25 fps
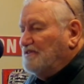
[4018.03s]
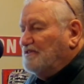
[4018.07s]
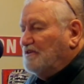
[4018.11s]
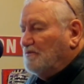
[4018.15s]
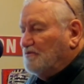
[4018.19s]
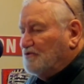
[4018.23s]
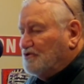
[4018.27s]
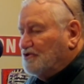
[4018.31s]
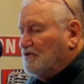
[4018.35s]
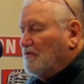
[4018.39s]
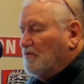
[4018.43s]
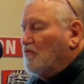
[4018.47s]
I see
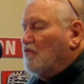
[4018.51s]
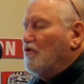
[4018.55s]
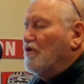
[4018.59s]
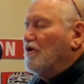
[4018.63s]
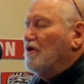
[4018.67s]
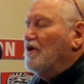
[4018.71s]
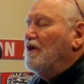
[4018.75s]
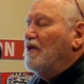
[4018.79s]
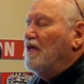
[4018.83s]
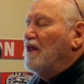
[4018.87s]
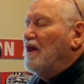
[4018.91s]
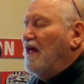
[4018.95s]
what you're doing. We're
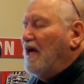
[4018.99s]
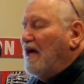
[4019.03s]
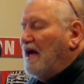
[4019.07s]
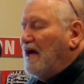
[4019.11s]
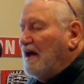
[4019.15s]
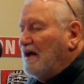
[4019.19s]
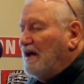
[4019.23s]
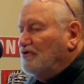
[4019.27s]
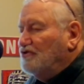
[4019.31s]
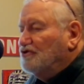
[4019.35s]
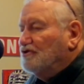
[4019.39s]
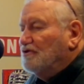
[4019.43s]
in an
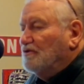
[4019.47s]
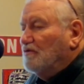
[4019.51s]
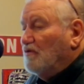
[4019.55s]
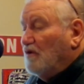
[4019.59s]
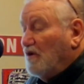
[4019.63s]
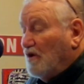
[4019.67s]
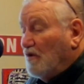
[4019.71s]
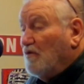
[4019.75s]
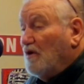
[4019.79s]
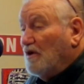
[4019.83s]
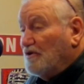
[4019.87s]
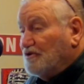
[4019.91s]
age,
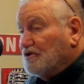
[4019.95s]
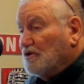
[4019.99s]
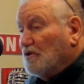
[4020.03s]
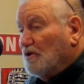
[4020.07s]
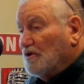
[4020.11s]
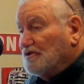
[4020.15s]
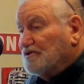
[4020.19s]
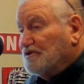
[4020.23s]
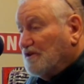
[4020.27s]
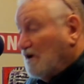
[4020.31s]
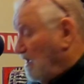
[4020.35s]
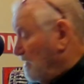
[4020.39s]
let's
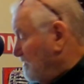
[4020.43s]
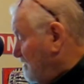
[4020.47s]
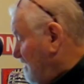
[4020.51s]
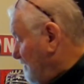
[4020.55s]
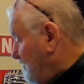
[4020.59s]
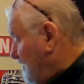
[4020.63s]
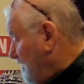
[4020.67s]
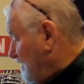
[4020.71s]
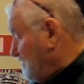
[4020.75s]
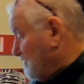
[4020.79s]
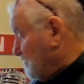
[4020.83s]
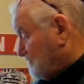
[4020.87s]
go. I
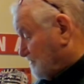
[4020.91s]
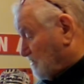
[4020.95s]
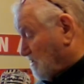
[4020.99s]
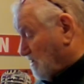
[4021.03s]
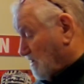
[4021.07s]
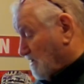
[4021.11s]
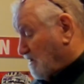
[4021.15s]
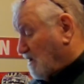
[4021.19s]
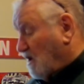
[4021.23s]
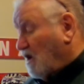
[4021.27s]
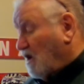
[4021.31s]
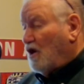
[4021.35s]
think this is
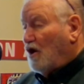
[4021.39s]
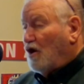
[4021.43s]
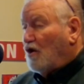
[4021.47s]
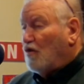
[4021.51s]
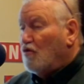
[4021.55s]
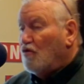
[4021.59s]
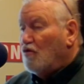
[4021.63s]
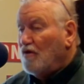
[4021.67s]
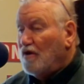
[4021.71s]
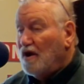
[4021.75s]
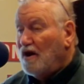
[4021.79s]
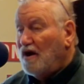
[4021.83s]
good.
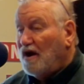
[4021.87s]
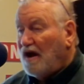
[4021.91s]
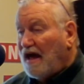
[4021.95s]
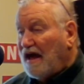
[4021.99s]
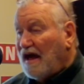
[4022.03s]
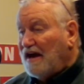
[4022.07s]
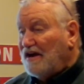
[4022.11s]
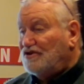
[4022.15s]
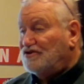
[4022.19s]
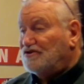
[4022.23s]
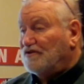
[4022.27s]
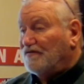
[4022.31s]
We're in an
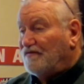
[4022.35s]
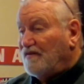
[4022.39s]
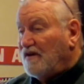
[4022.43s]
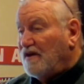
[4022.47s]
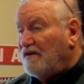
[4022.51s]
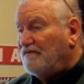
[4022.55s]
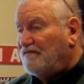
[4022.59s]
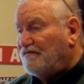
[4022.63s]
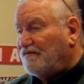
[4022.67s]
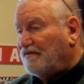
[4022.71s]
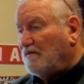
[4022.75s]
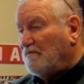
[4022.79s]
age of
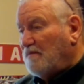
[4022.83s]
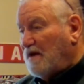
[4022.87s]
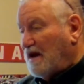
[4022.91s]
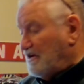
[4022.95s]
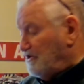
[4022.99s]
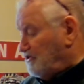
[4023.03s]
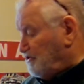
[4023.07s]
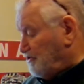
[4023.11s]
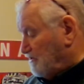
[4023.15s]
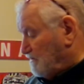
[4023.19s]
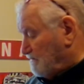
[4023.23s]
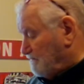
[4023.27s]

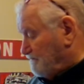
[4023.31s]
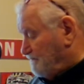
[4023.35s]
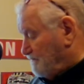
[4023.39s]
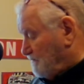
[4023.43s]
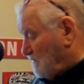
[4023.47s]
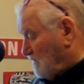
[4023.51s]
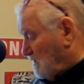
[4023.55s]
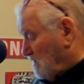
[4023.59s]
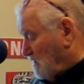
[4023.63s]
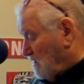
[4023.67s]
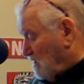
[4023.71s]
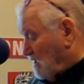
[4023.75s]
inflammation.
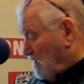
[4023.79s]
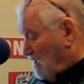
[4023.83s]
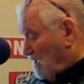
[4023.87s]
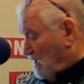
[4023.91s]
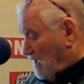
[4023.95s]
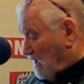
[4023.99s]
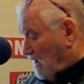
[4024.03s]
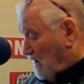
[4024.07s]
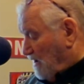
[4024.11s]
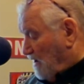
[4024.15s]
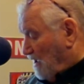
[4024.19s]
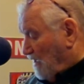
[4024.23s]

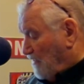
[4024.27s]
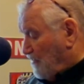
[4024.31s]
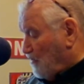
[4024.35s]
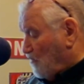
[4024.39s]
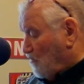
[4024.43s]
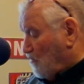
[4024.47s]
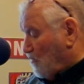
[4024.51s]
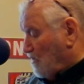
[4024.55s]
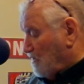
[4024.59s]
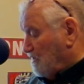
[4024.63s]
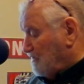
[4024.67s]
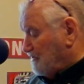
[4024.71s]
In other
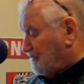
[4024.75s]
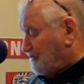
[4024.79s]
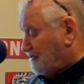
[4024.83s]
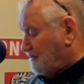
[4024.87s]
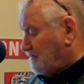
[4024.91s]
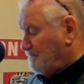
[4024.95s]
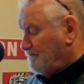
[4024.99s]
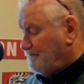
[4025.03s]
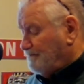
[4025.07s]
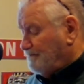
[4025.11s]
words,